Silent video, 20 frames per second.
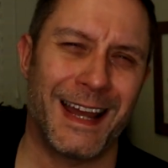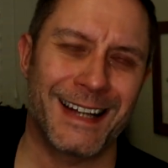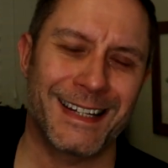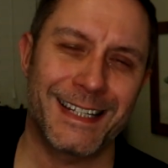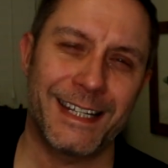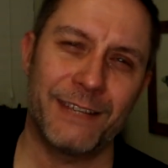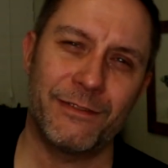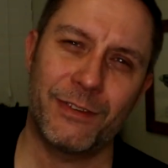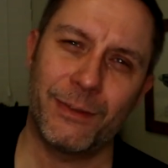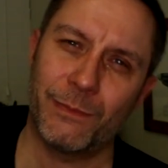
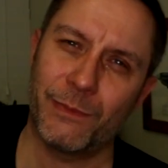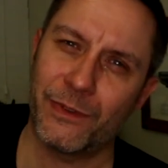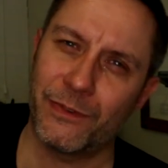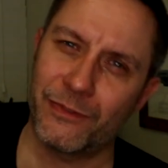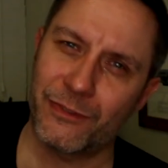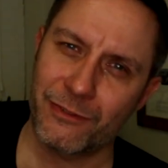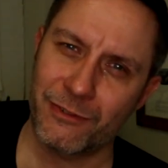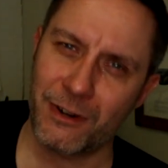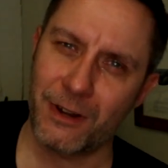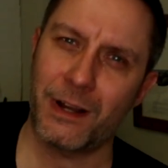and give them the
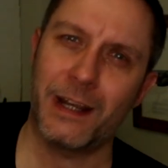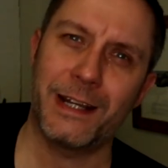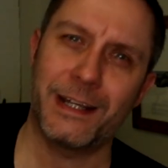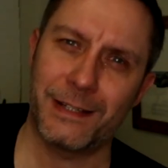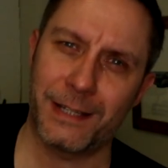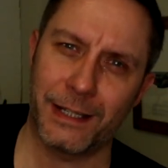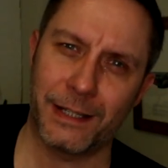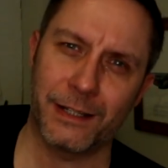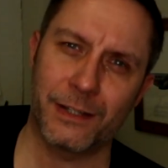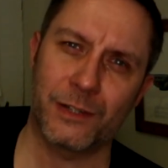
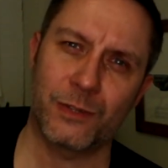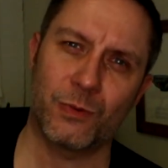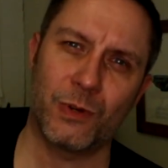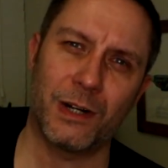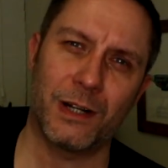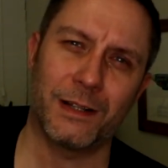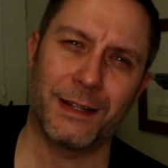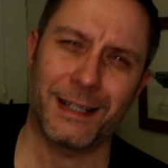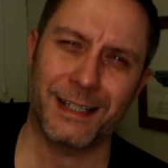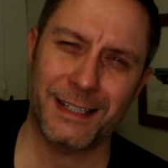variety as
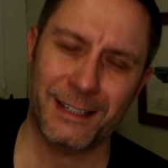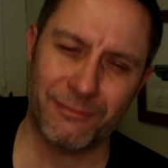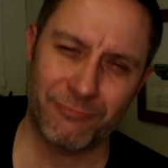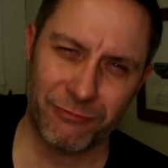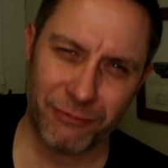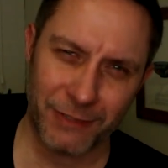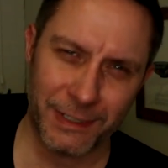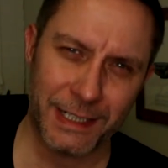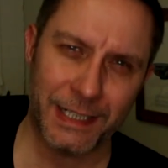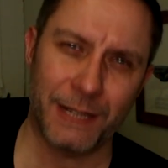well. That's a
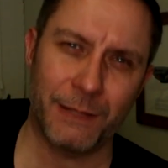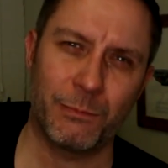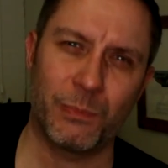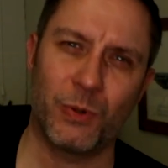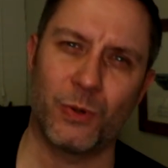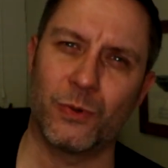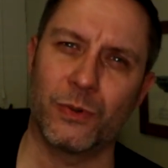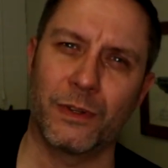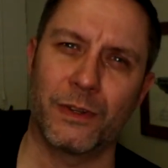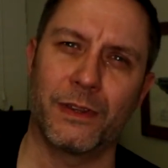really
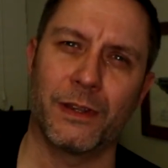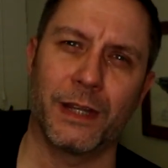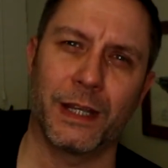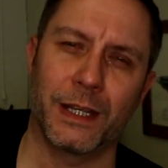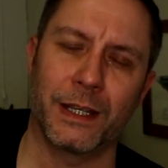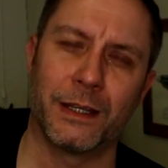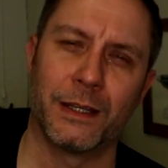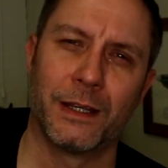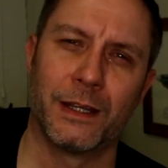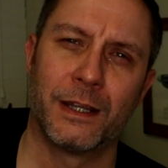important
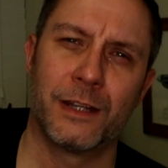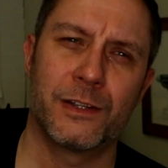thing.